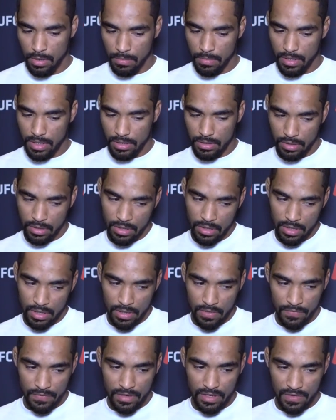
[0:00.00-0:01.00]
but
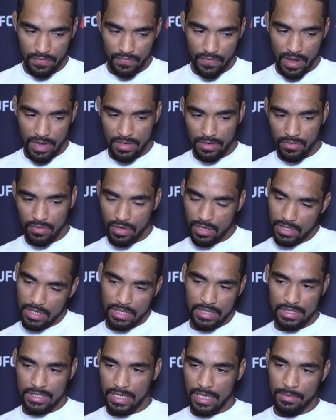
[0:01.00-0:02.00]
for this fight, you know, I did
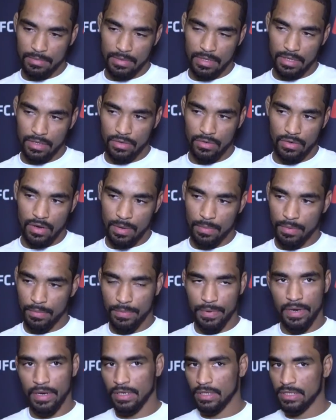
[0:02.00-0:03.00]
the same thing. You know, I
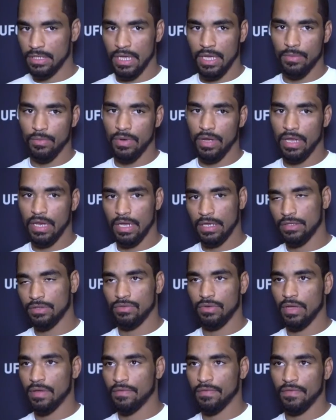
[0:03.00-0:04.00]
prepared the same way I
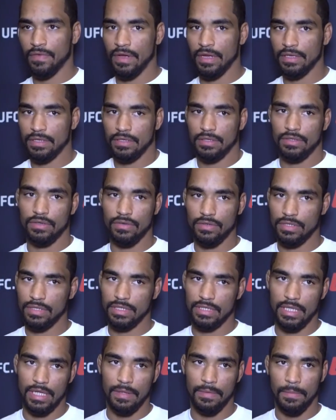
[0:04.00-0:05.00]
do every fight, so it's the
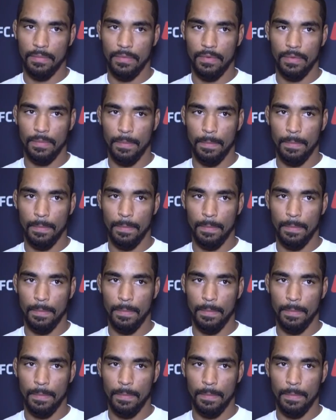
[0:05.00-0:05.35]
same. Yeah.